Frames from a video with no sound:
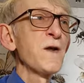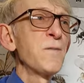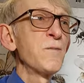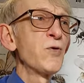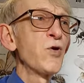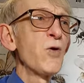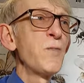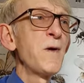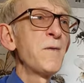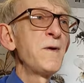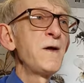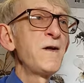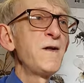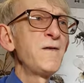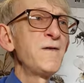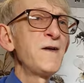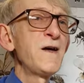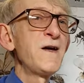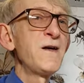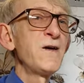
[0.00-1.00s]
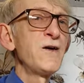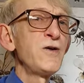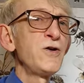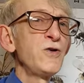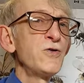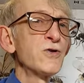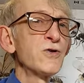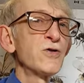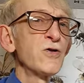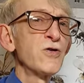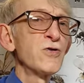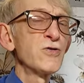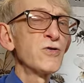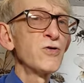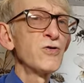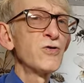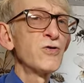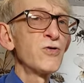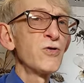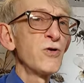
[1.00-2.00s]
probably they are used
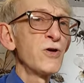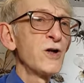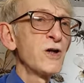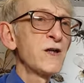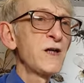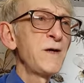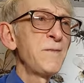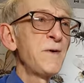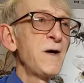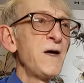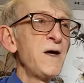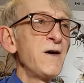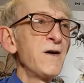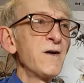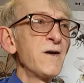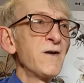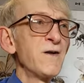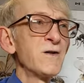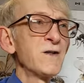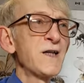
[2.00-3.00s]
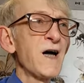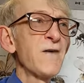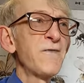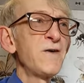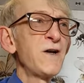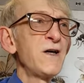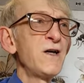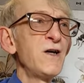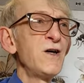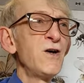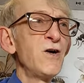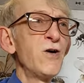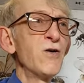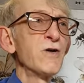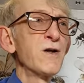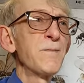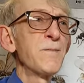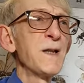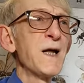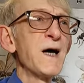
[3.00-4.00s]
also to keep toughly on
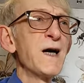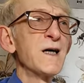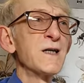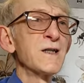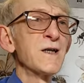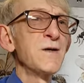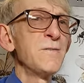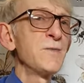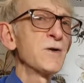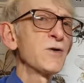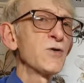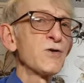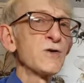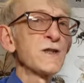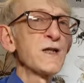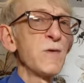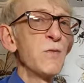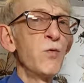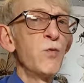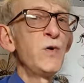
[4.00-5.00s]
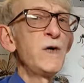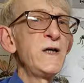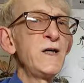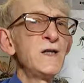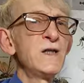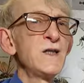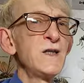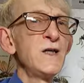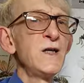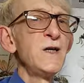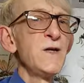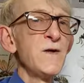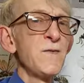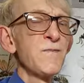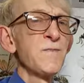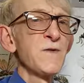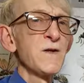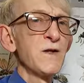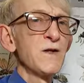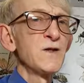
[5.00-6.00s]
a plant, because some wind
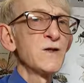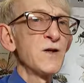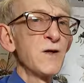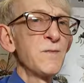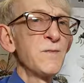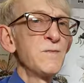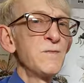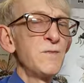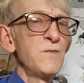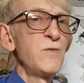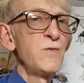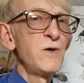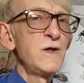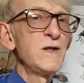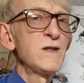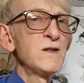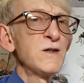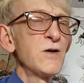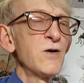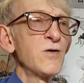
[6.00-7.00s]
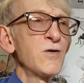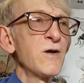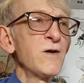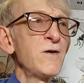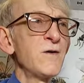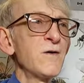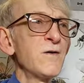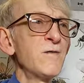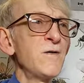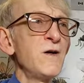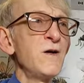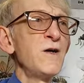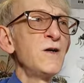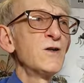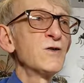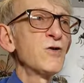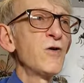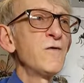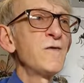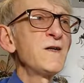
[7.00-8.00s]
on a...
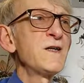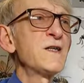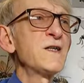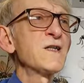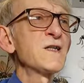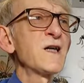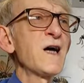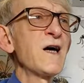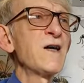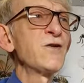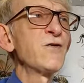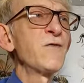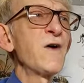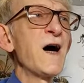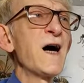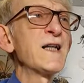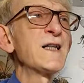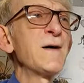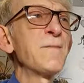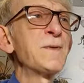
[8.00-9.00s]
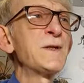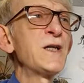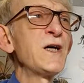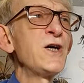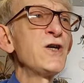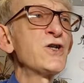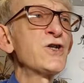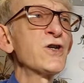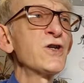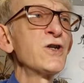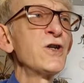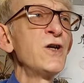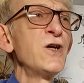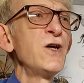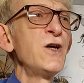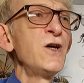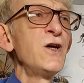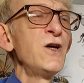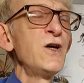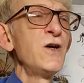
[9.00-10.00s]
So this is kind of adaptation
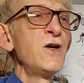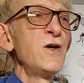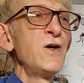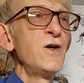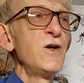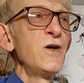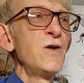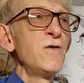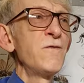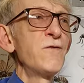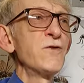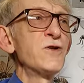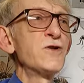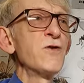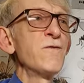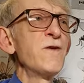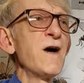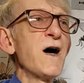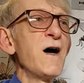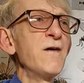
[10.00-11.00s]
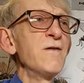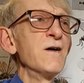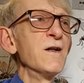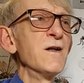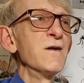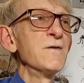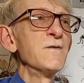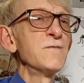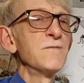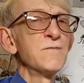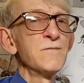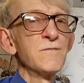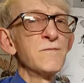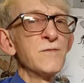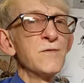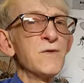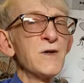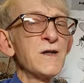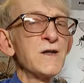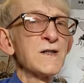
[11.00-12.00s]
for survival.
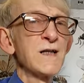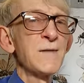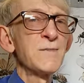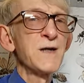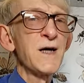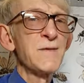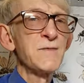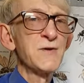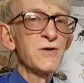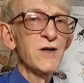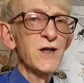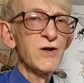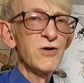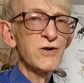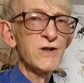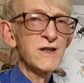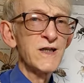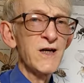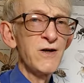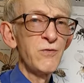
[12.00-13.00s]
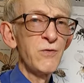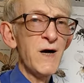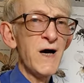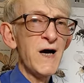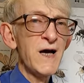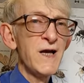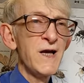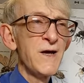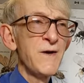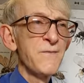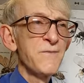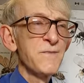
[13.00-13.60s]
Sometimes you cannot say why.